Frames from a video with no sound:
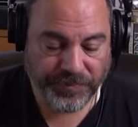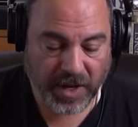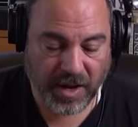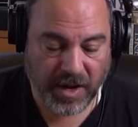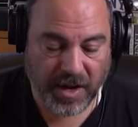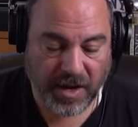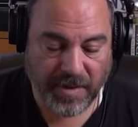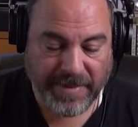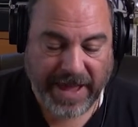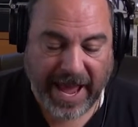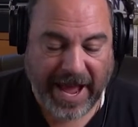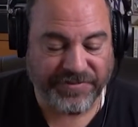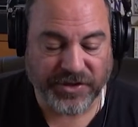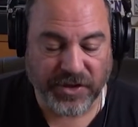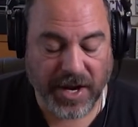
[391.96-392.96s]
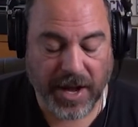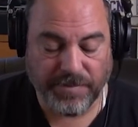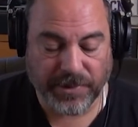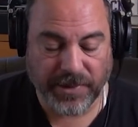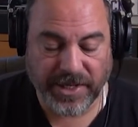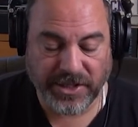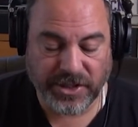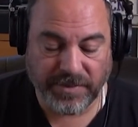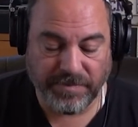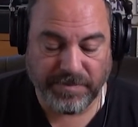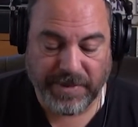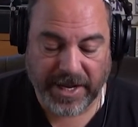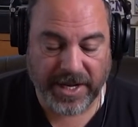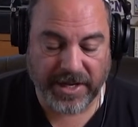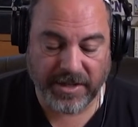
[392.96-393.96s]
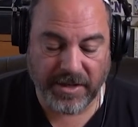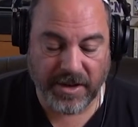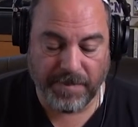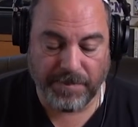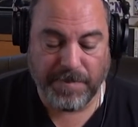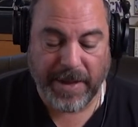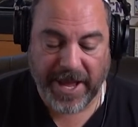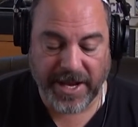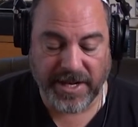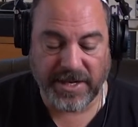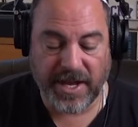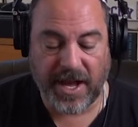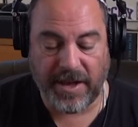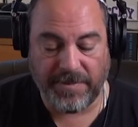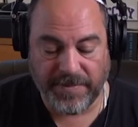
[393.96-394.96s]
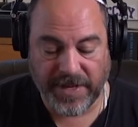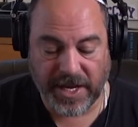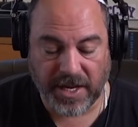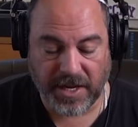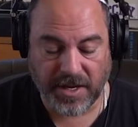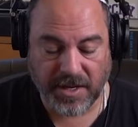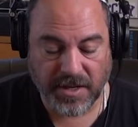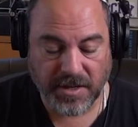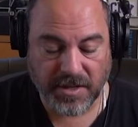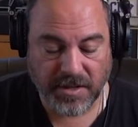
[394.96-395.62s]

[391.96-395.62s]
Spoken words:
After Operation Ben Ami,